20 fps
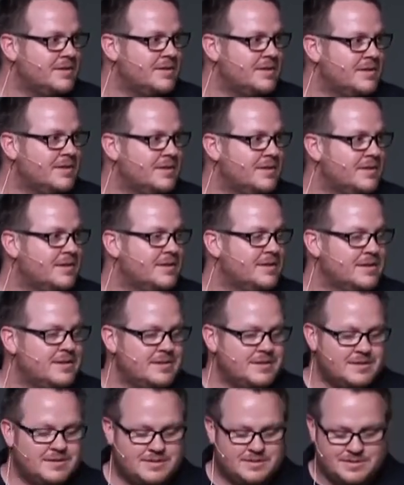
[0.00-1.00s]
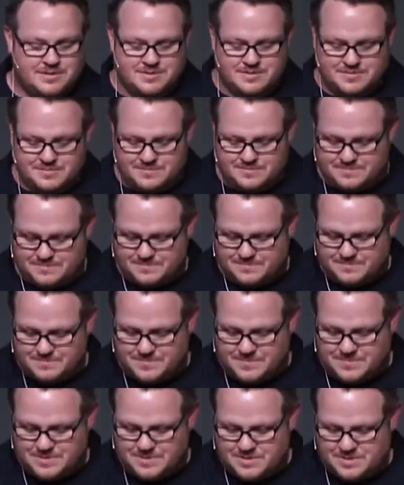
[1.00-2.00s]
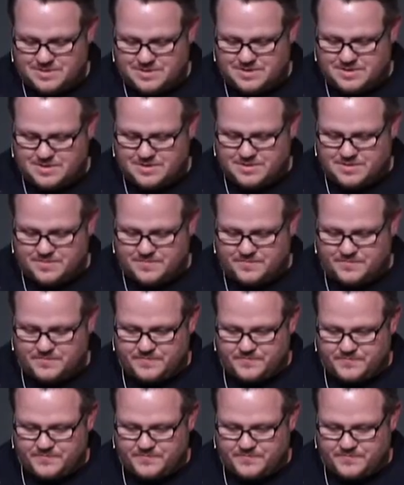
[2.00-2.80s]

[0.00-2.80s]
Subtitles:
Nothing is said.